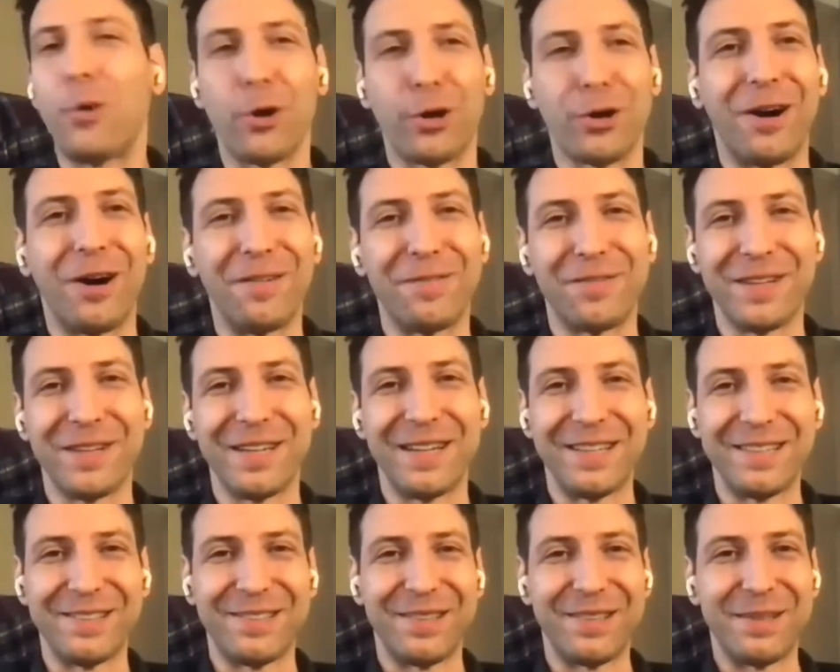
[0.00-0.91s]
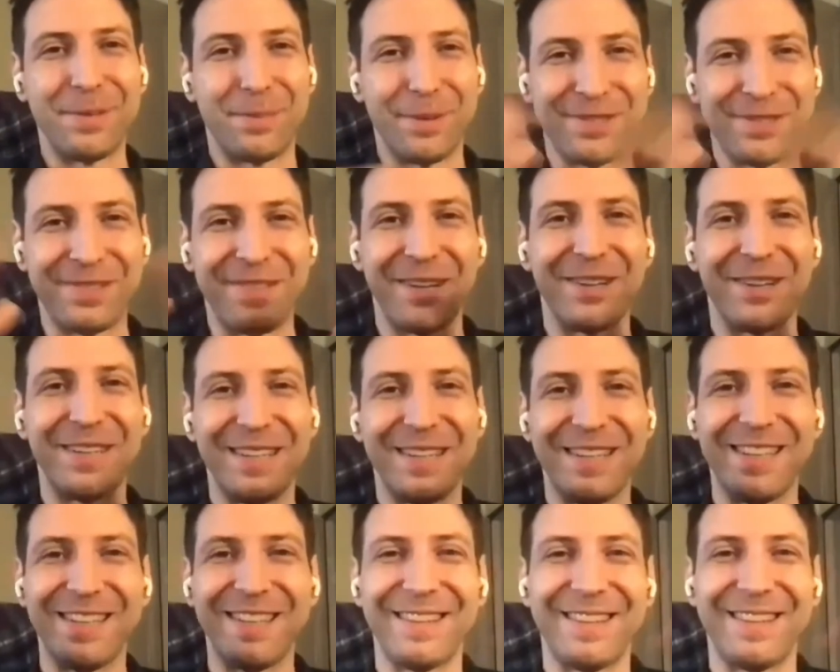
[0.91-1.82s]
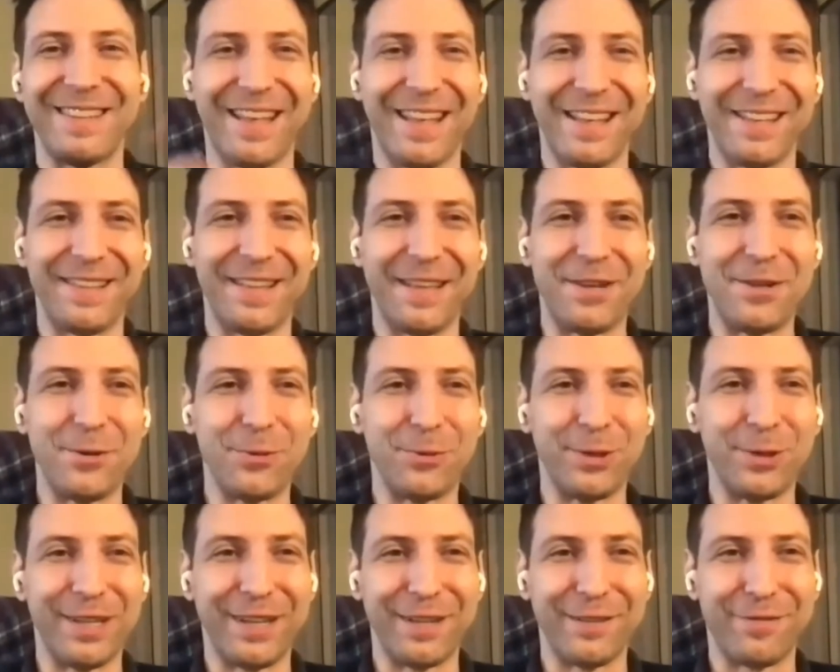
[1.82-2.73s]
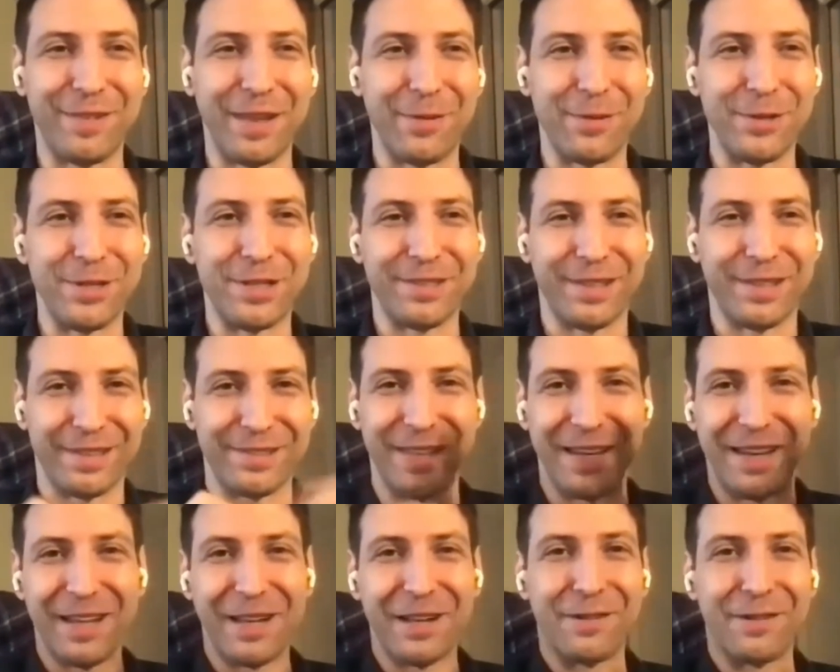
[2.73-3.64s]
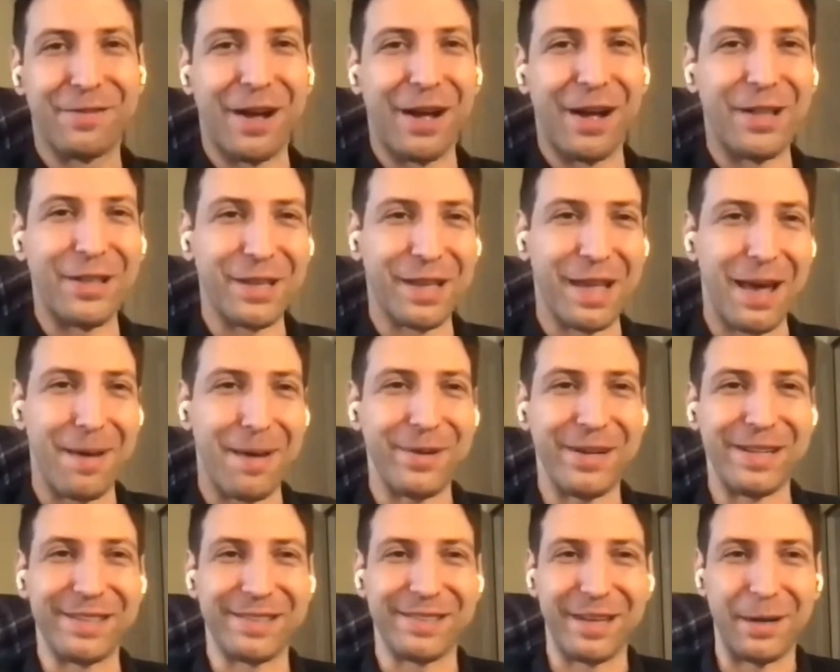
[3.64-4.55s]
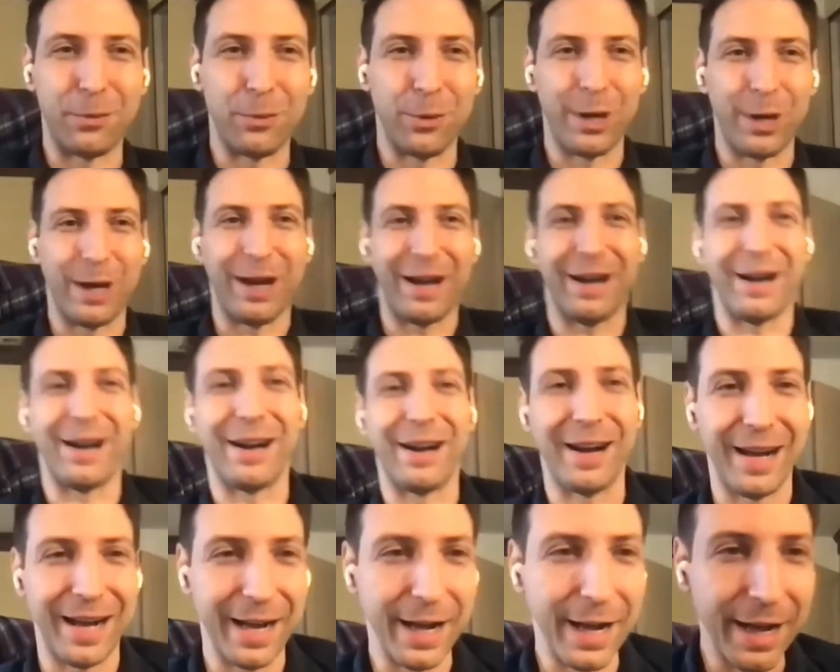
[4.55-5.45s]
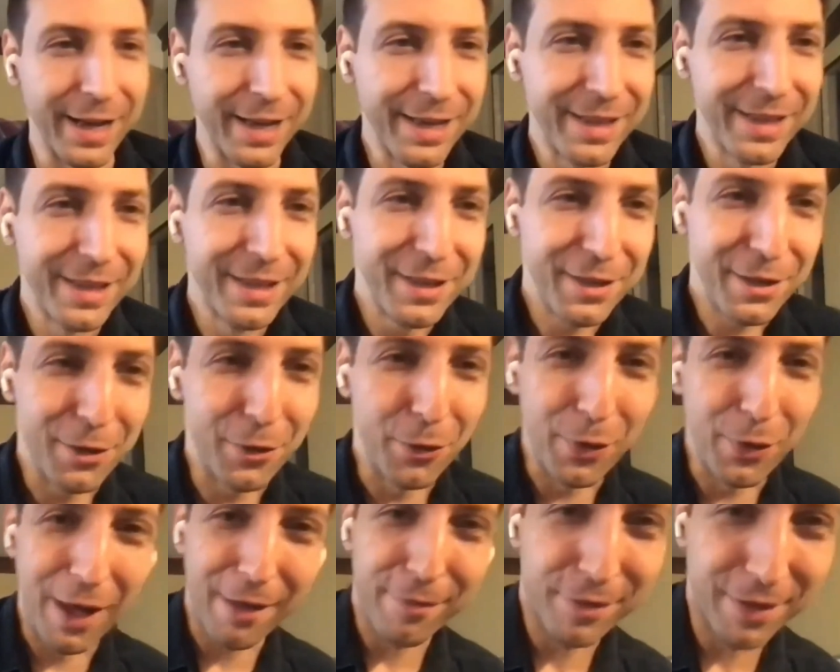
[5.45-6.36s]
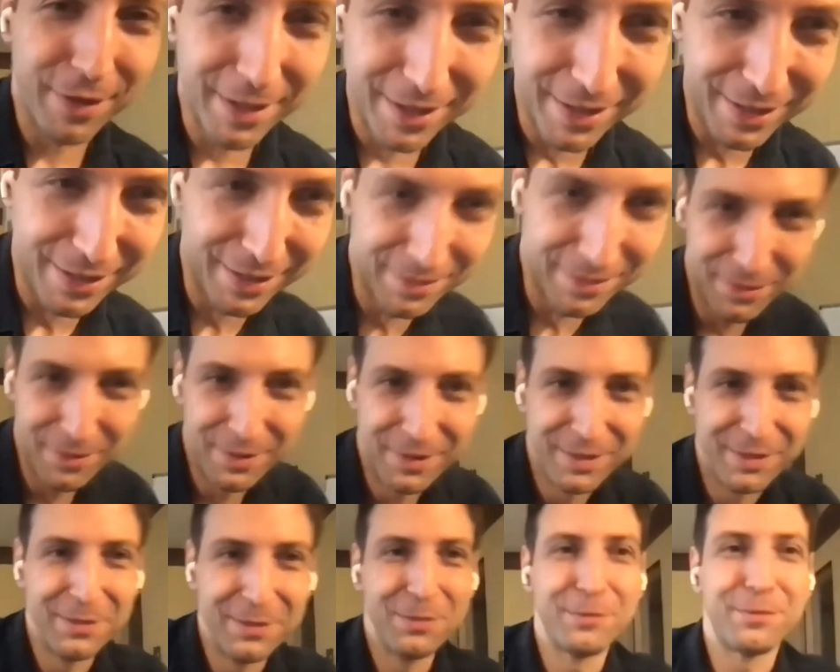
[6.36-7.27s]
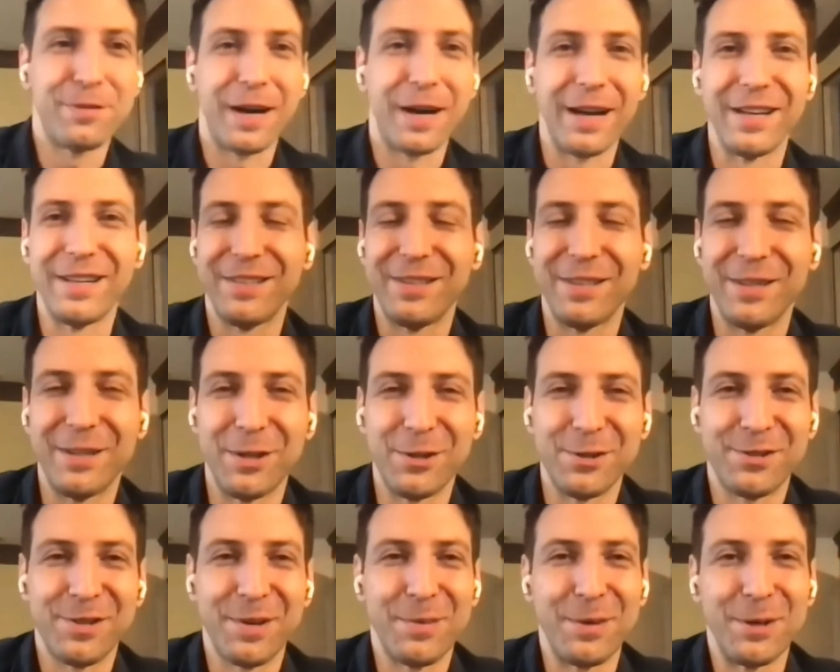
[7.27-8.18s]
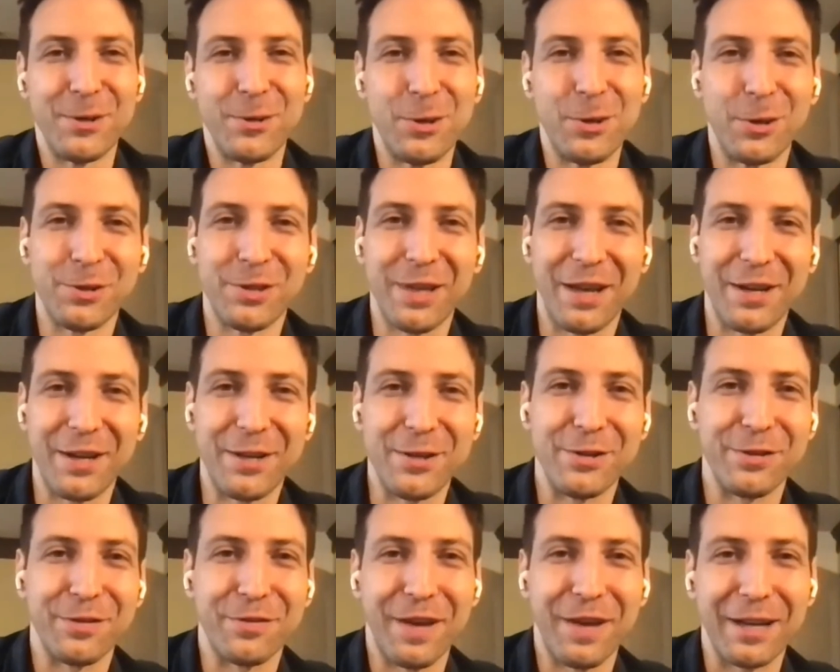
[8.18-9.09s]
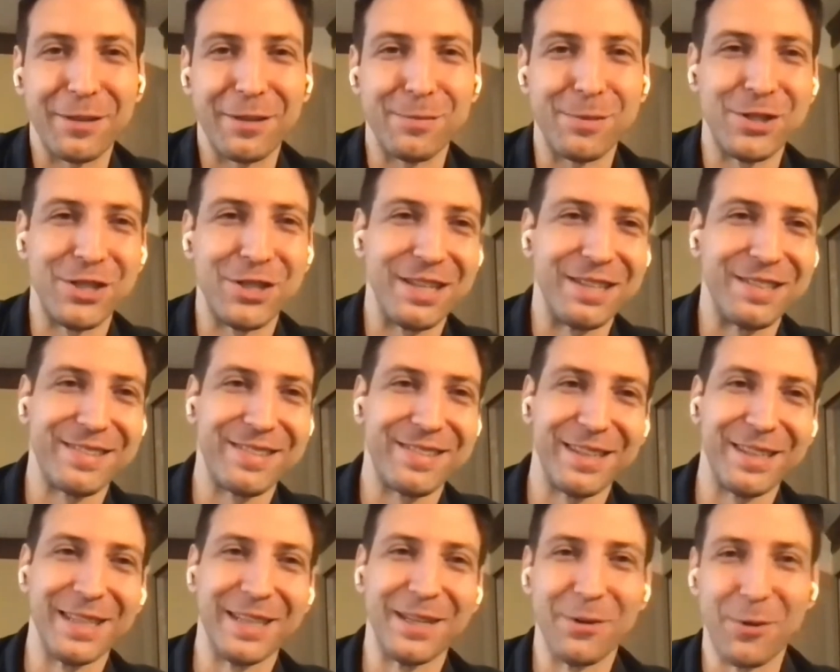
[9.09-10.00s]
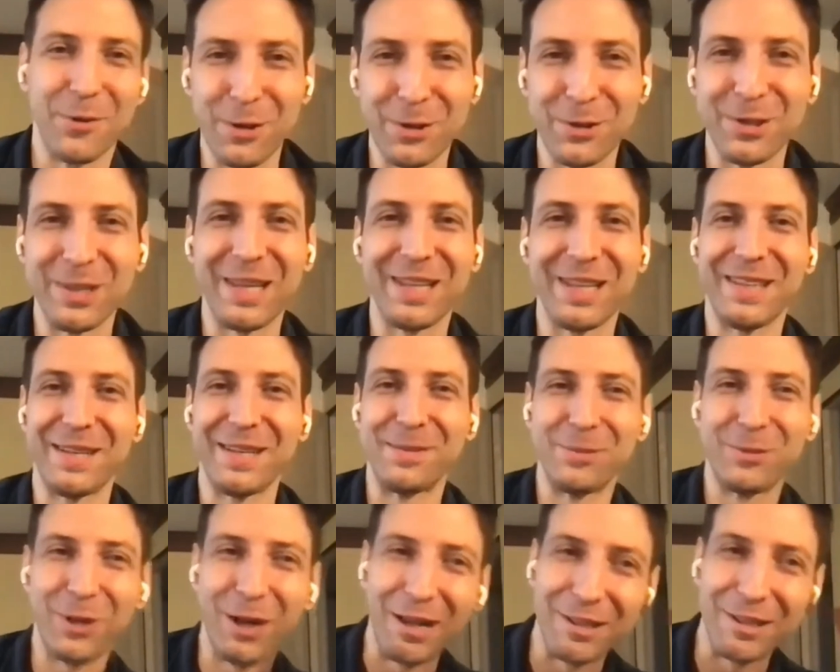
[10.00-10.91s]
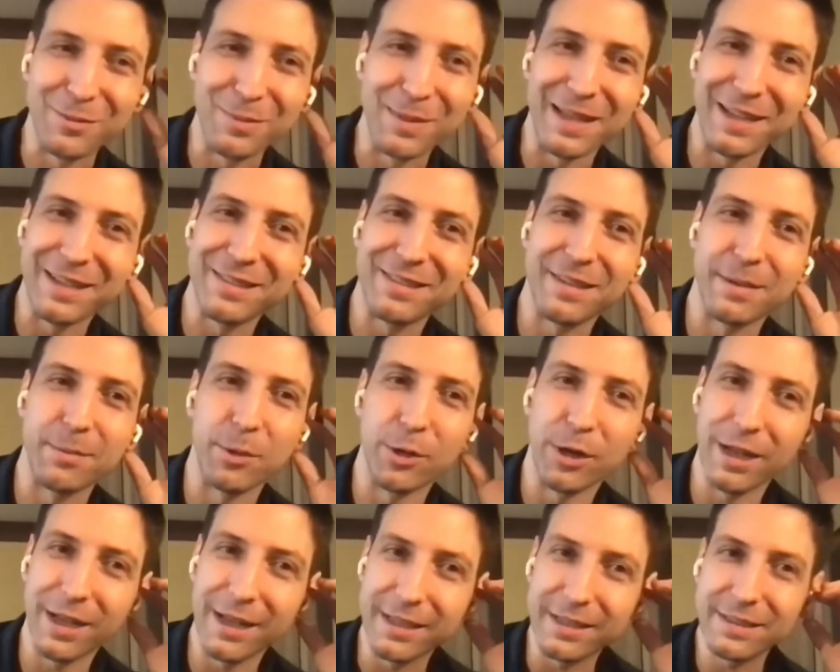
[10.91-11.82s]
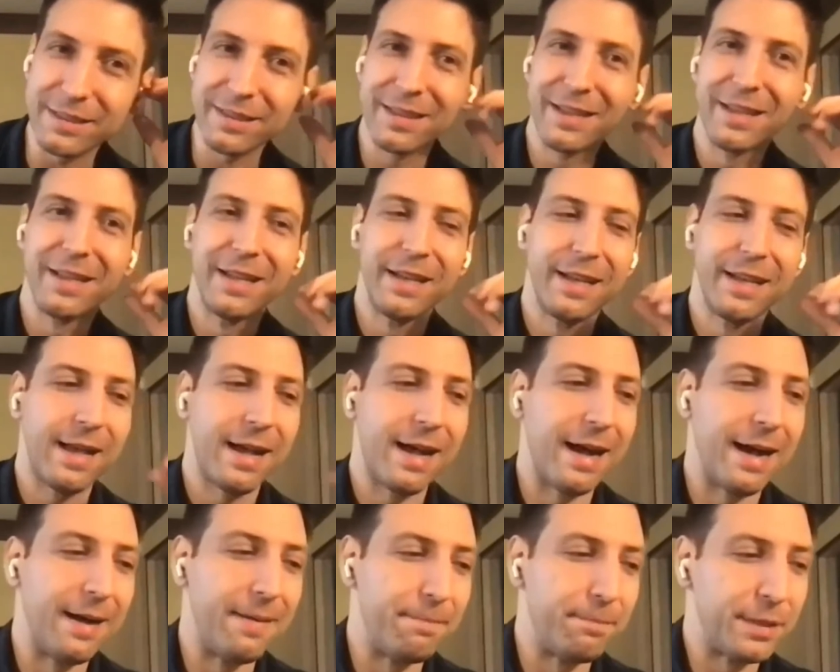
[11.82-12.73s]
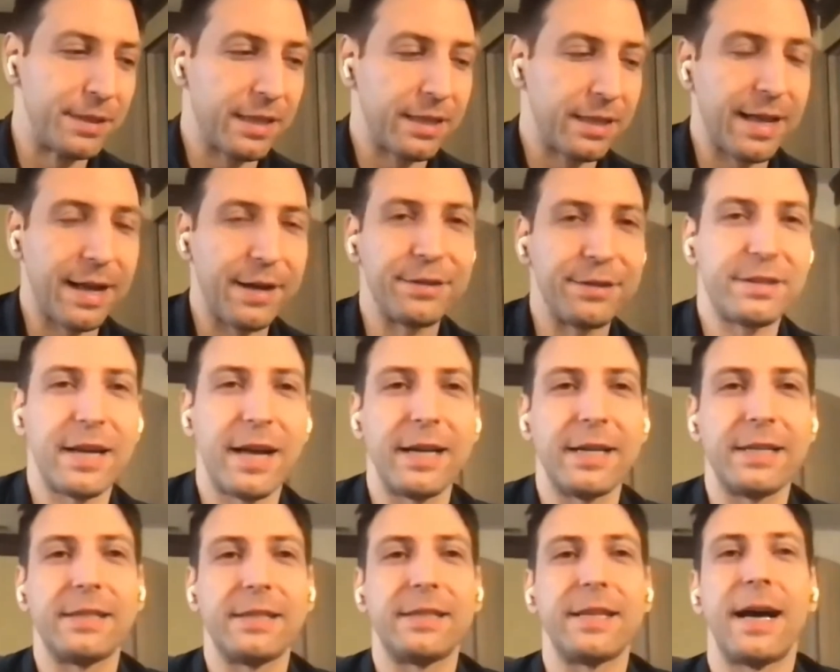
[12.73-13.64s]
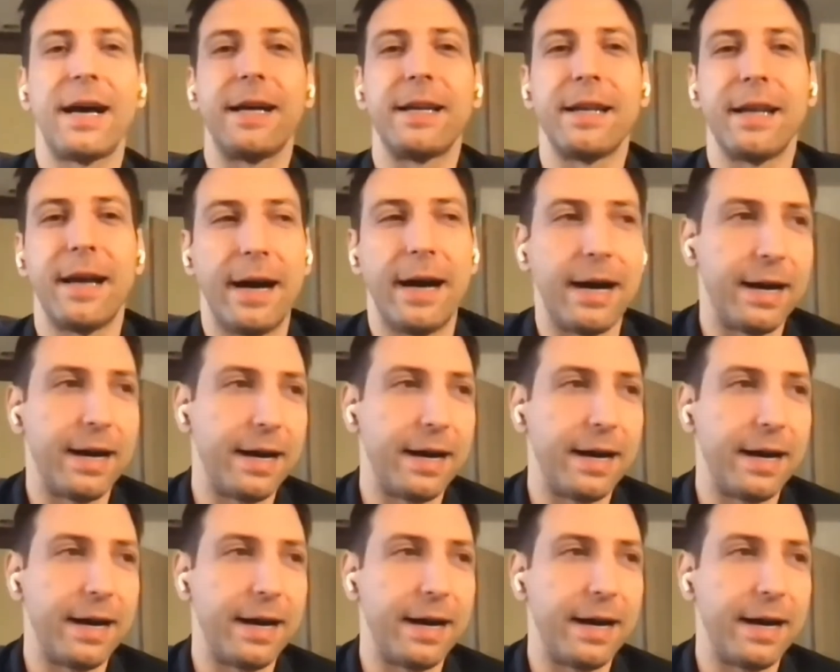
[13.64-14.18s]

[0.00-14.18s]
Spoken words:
more confidence in the posterity than you would if they were just like sitting in a file cabinet somewhere. You don't have to find someone who knows how to use a fax machine still in order to get them transmitted somewhere else. But the downside is that